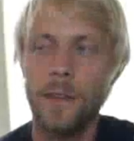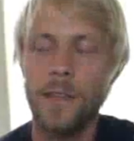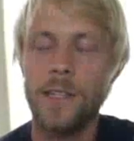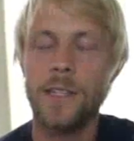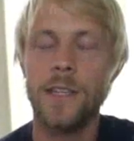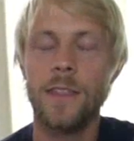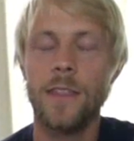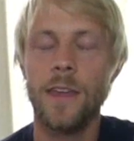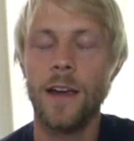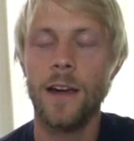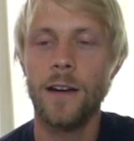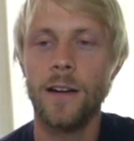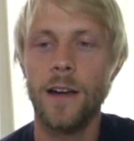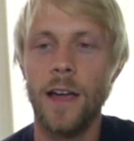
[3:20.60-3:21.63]
really see
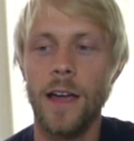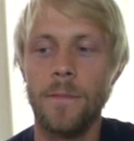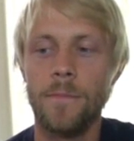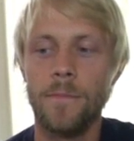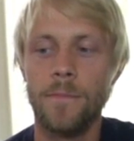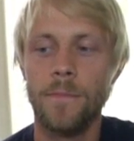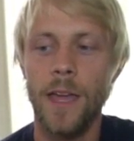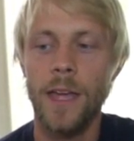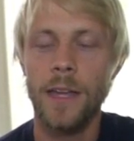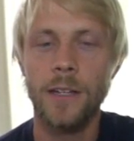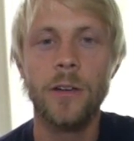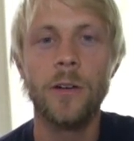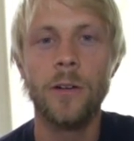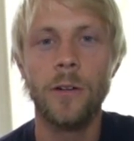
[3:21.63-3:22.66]
their
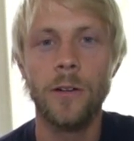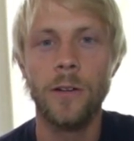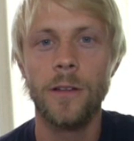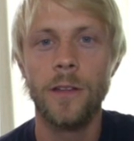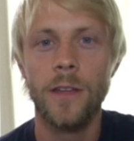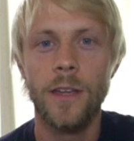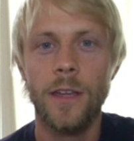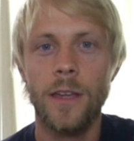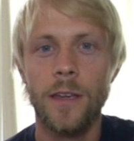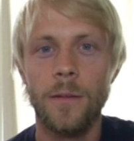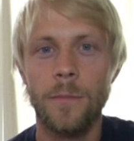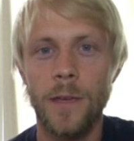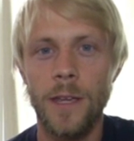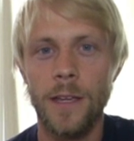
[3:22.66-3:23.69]
end goal
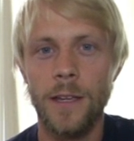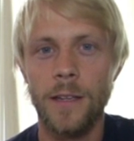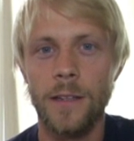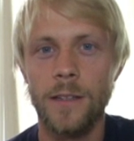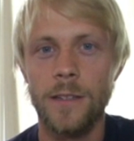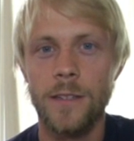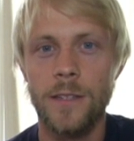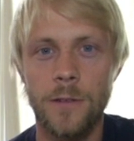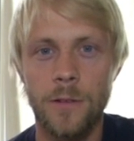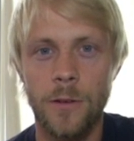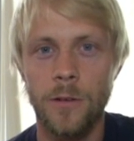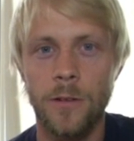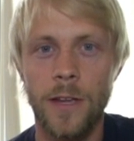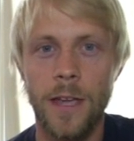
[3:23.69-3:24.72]
being to
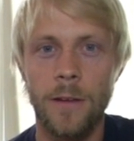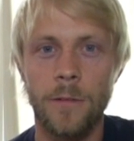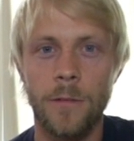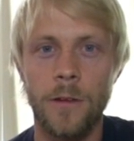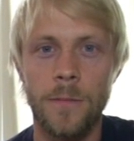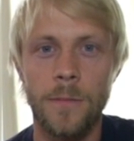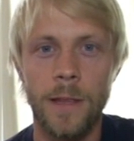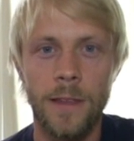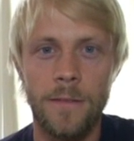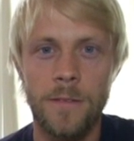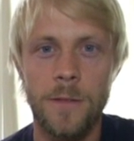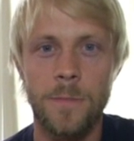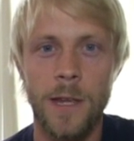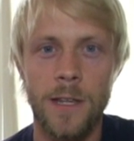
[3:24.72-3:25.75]
create room and
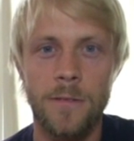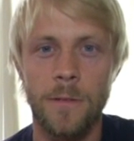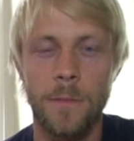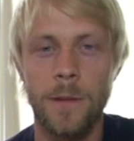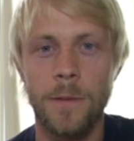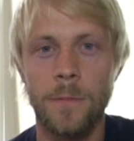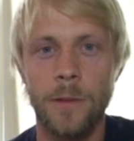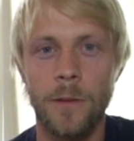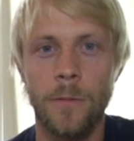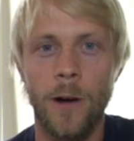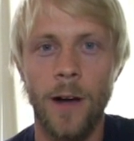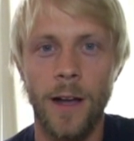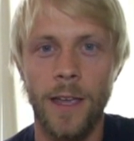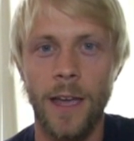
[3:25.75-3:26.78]
leave space for people to
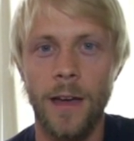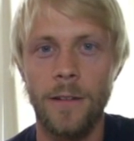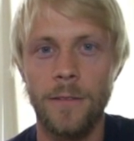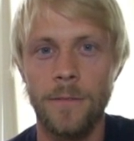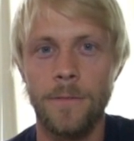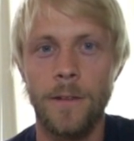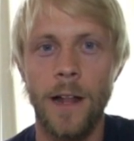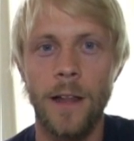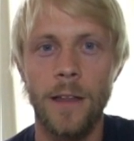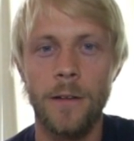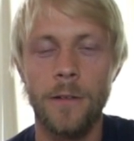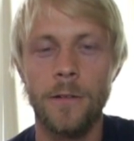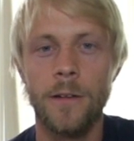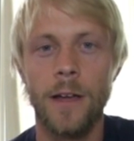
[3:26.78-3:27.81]
walk out and
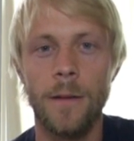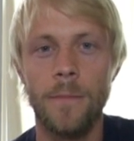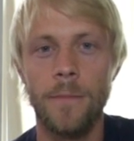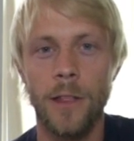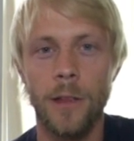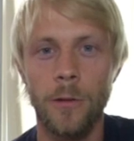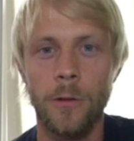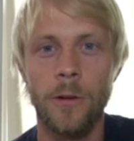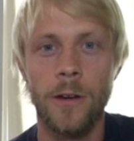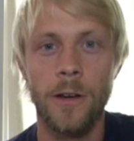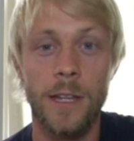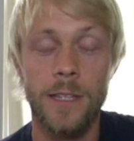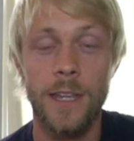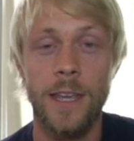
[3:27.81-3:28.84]
follow the
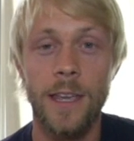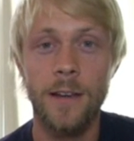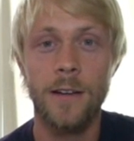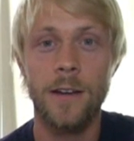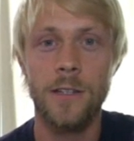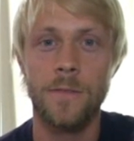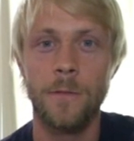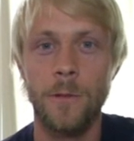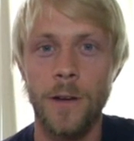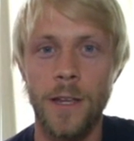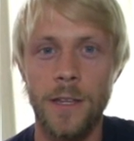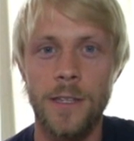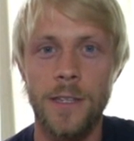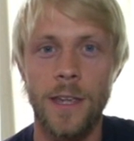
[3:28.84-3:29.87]
Lord, and to hear his
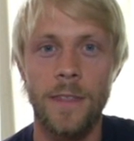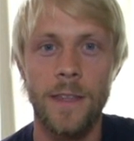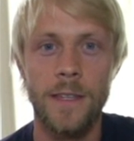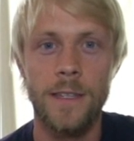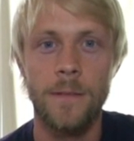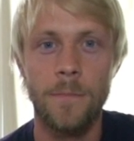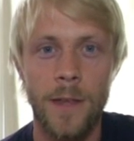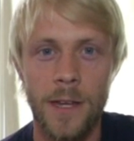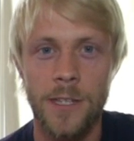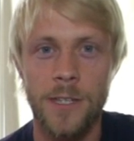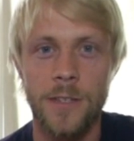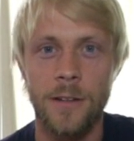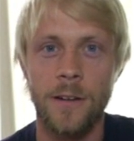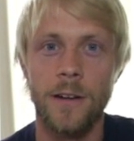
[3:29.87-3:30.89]
voice, and then to
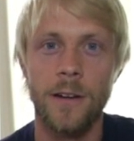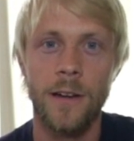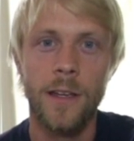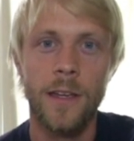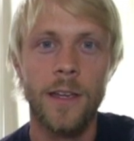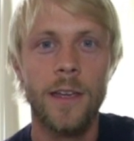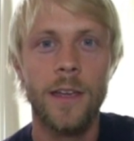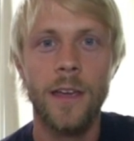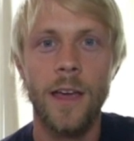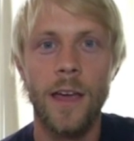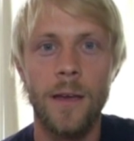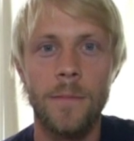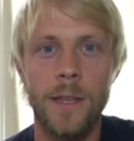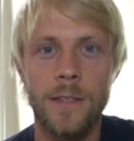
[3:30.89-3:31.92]
minister
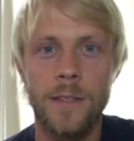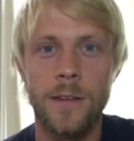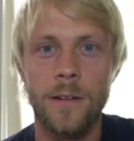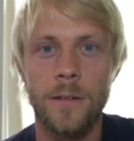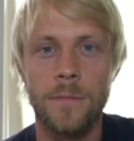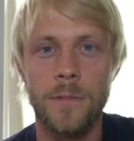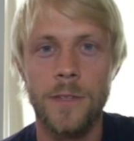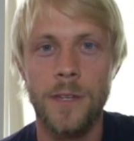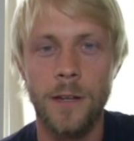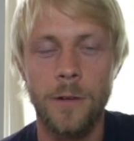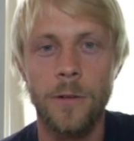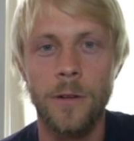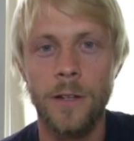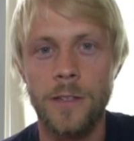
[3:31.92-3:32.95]
in terms and
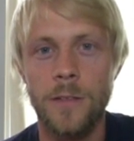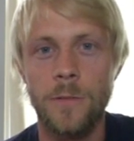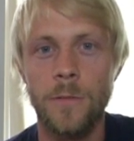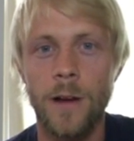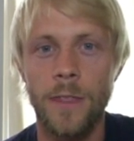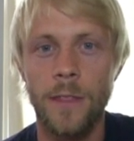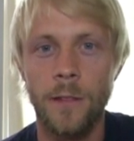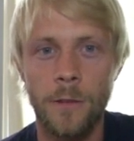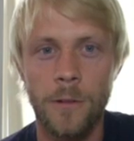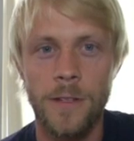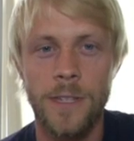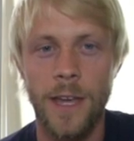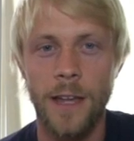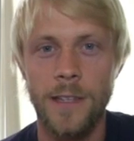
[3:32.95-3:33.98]
according to what the
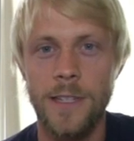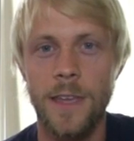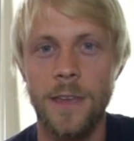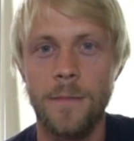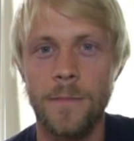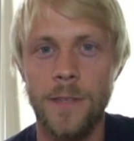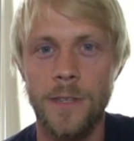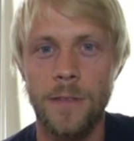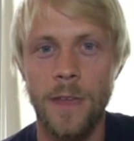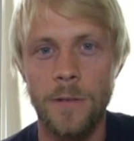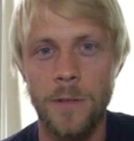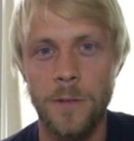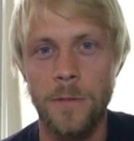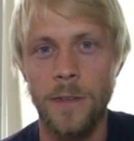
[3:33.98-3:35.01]
Lord tells them. So
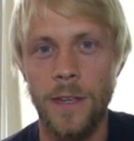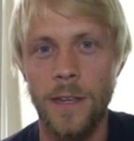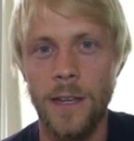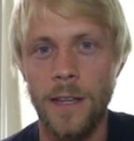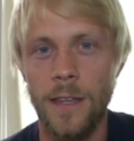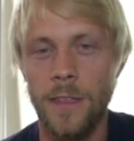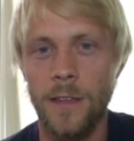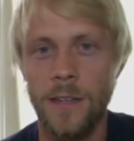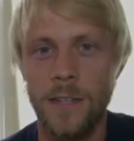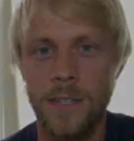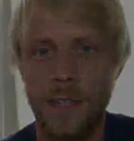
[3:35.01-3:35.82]
that was really a neat thing to